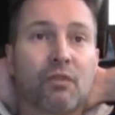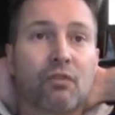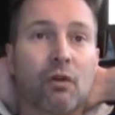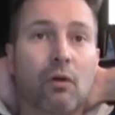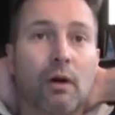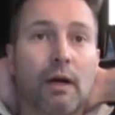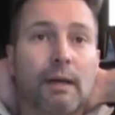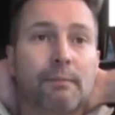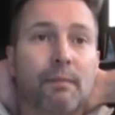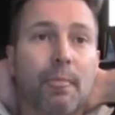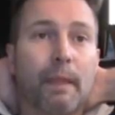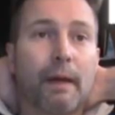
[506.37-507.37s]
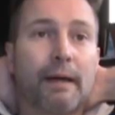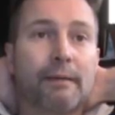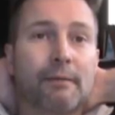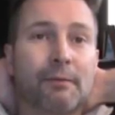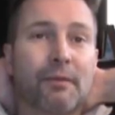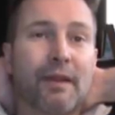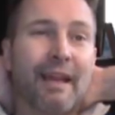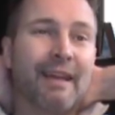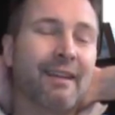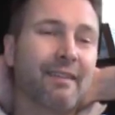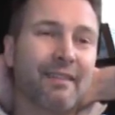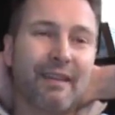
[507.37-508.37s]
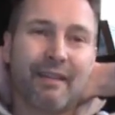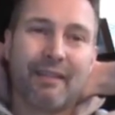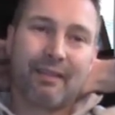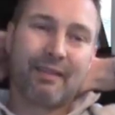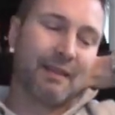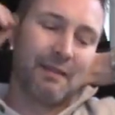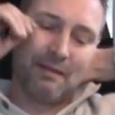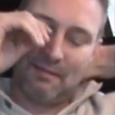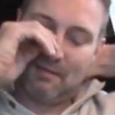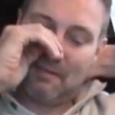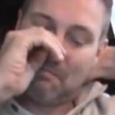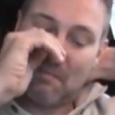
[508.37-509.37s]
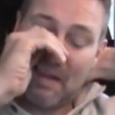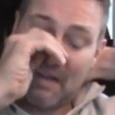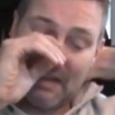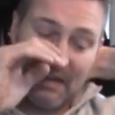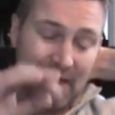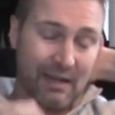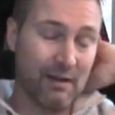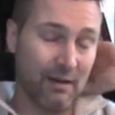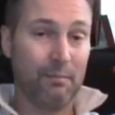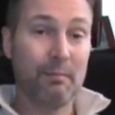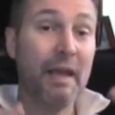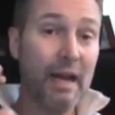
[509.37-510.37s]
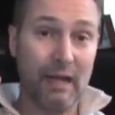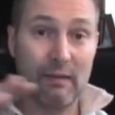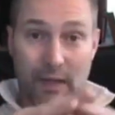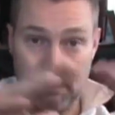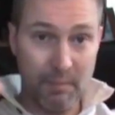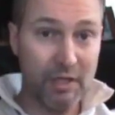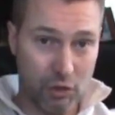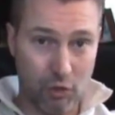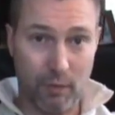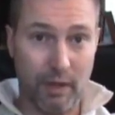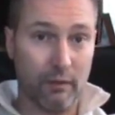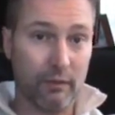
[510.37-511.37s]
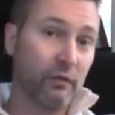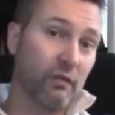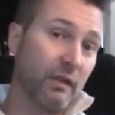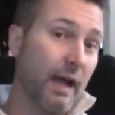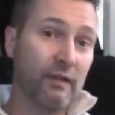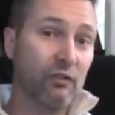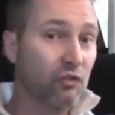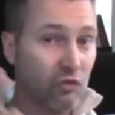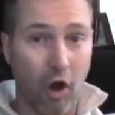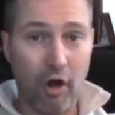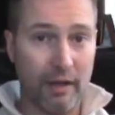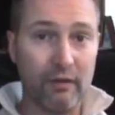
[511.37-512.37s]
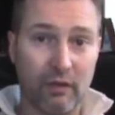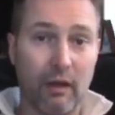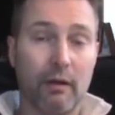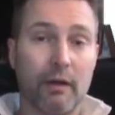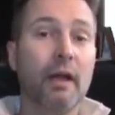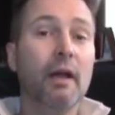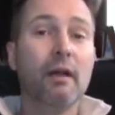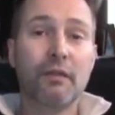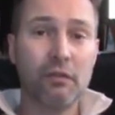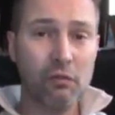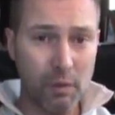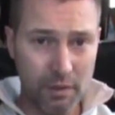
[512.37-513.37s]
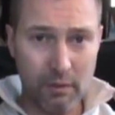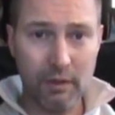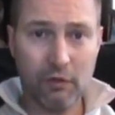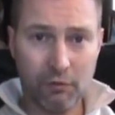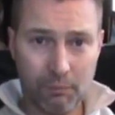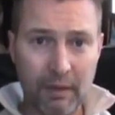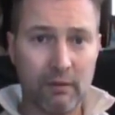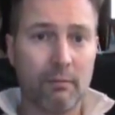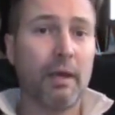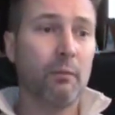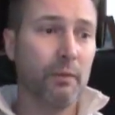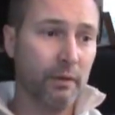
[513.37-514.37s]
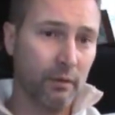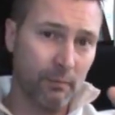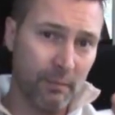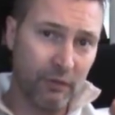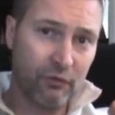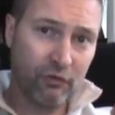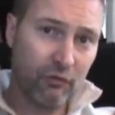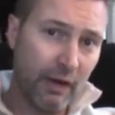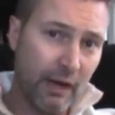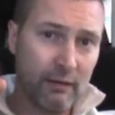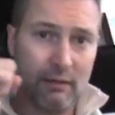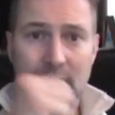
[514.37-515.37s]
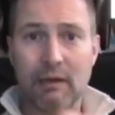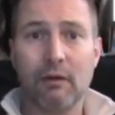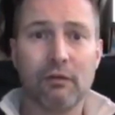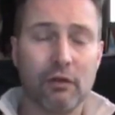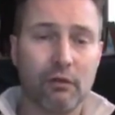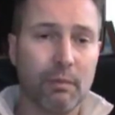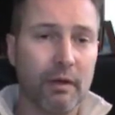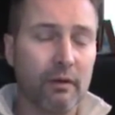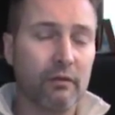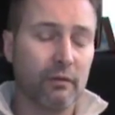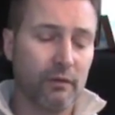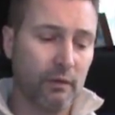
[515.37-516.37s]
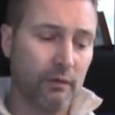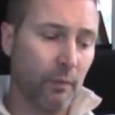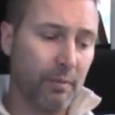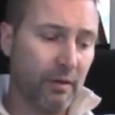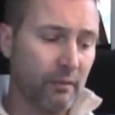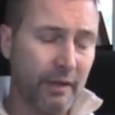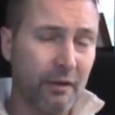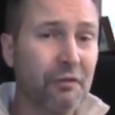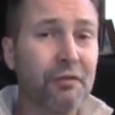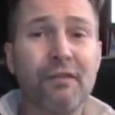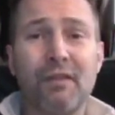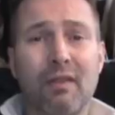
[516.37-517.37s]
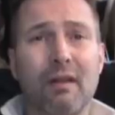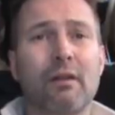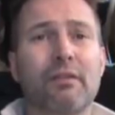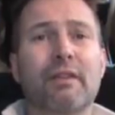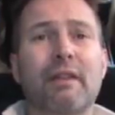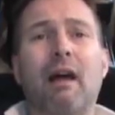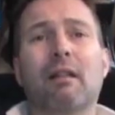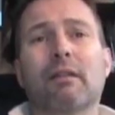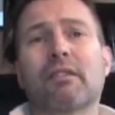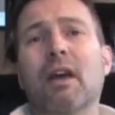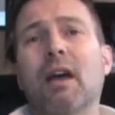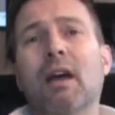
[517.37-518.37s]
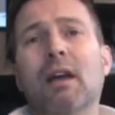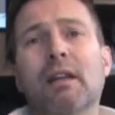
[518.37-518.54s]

So I don't think, and here's the other thing, that the median income, median, like mid-career, this is not starting salary. This is what you could expect to make when you're mid-stride, 10 years experience of a paralegal is $50,000.